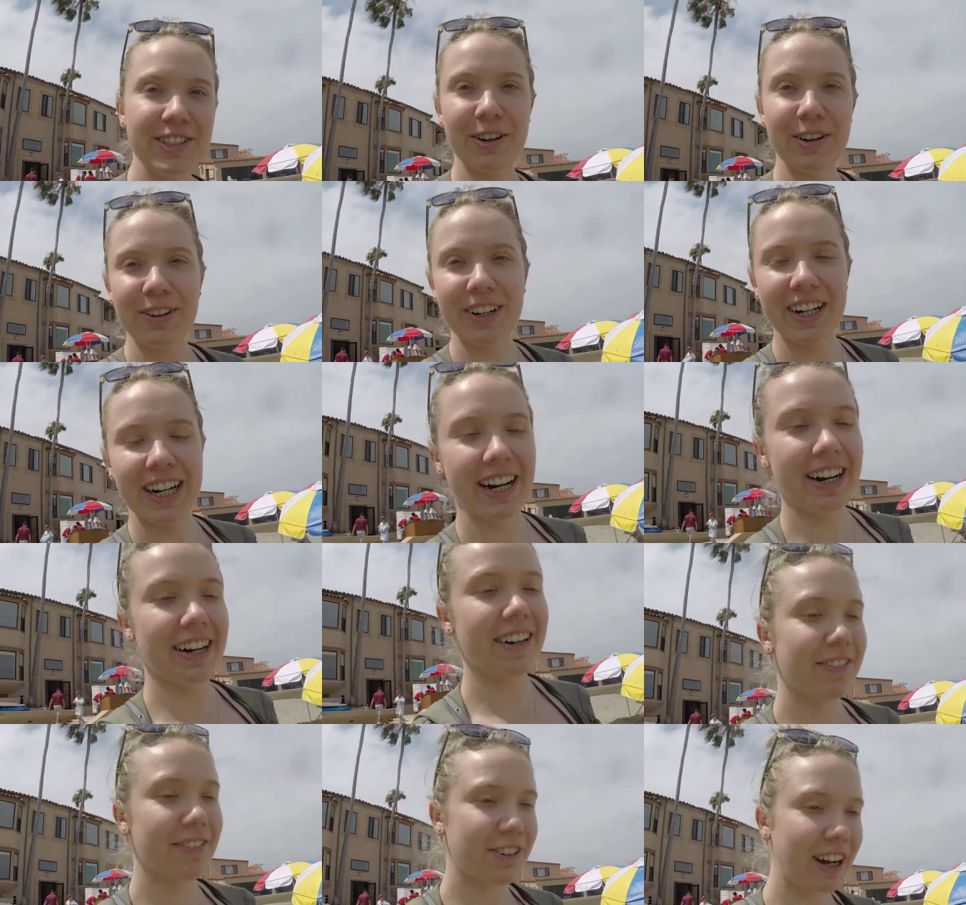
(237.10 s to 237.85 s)
so we're
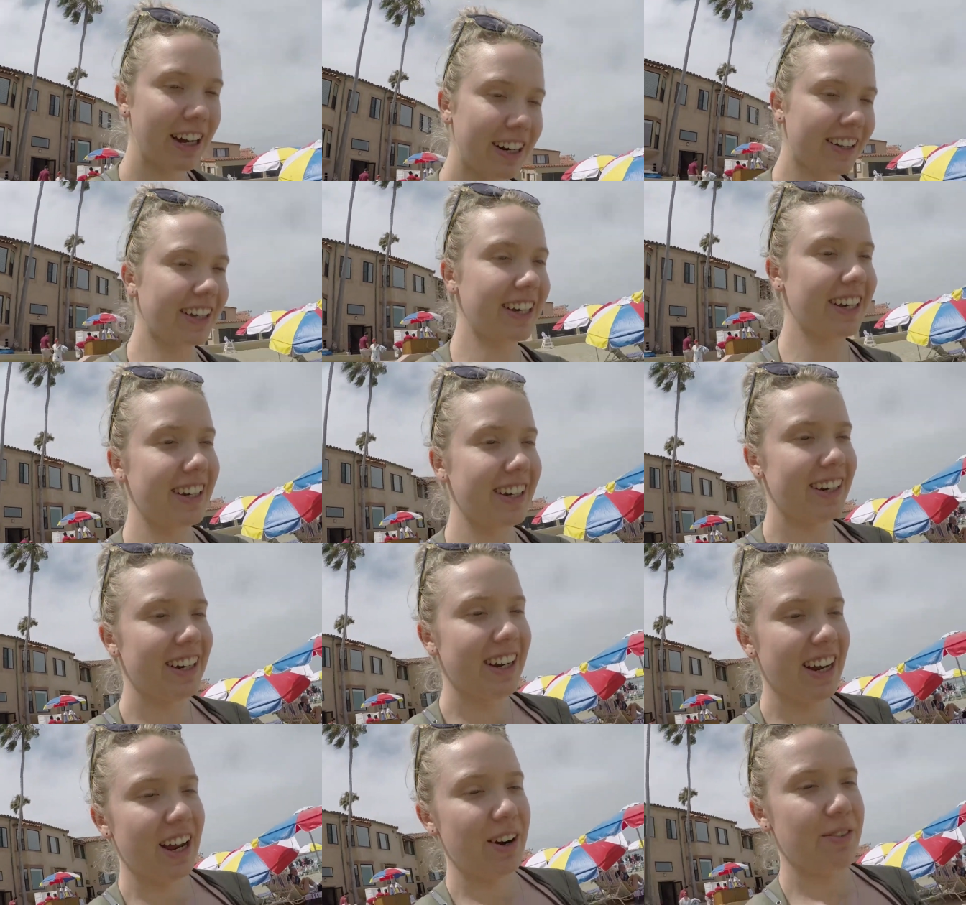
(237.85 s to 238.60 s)
here finally.
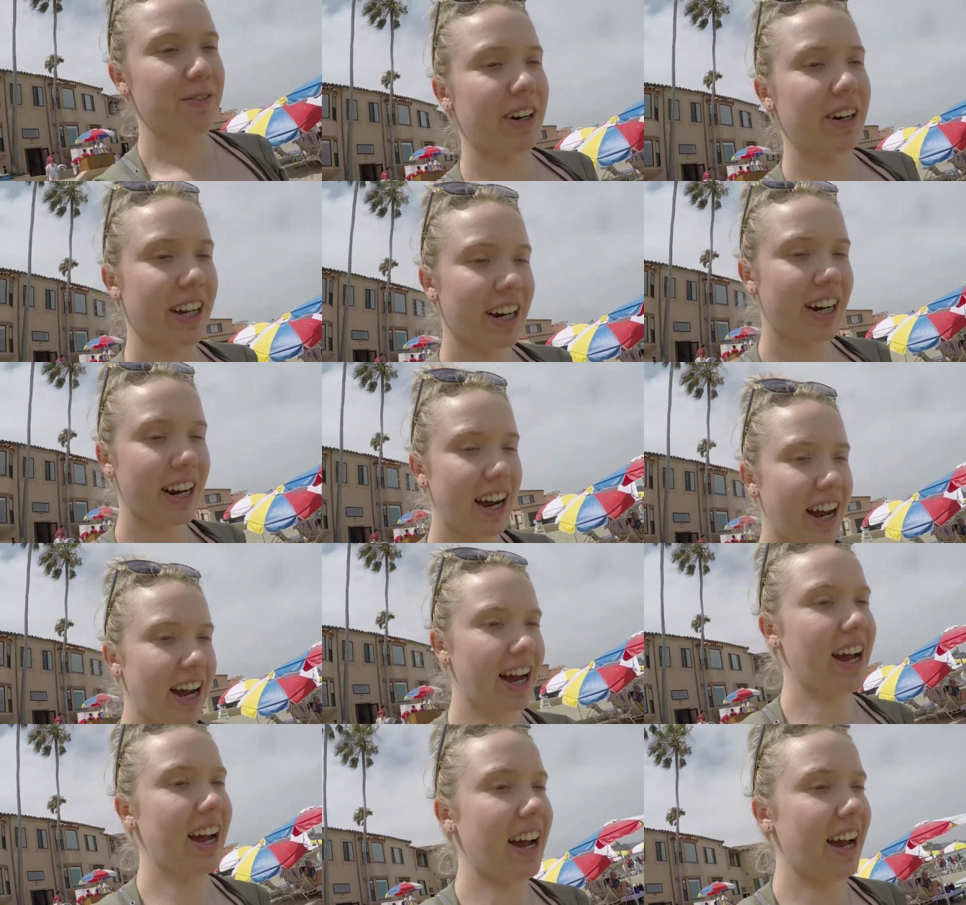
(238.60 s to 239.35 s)
We're
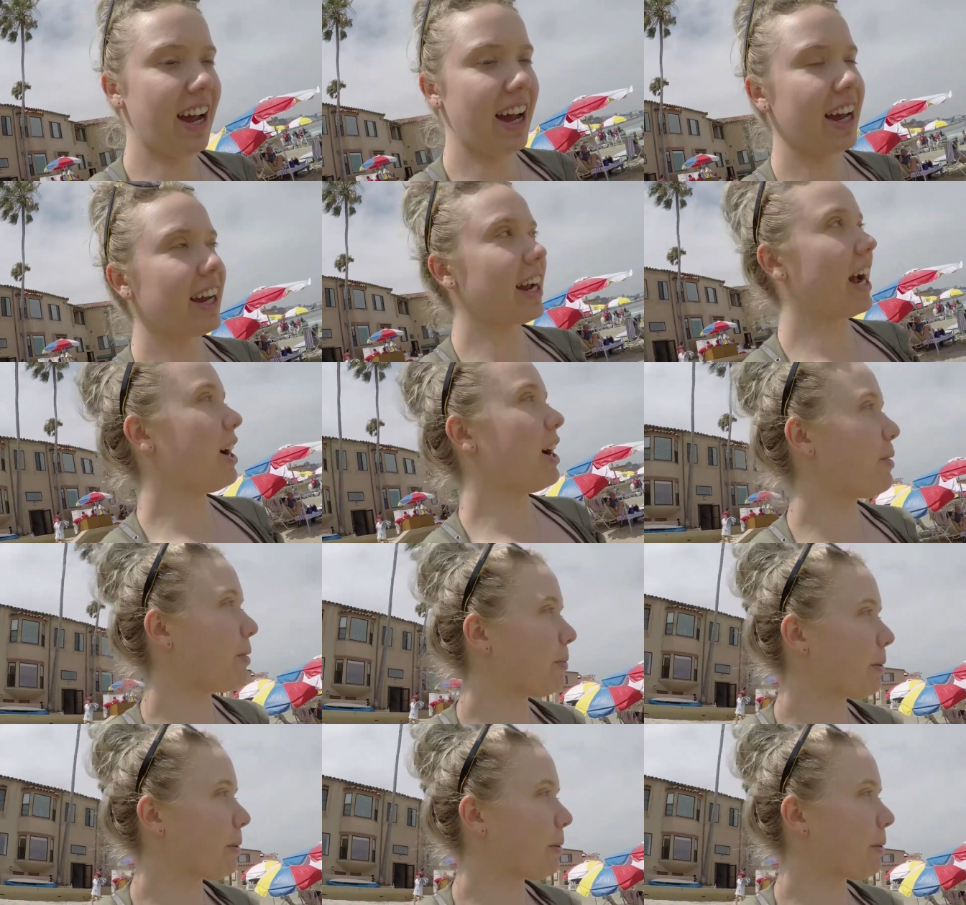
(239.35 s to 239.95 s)
gonna hang out. We're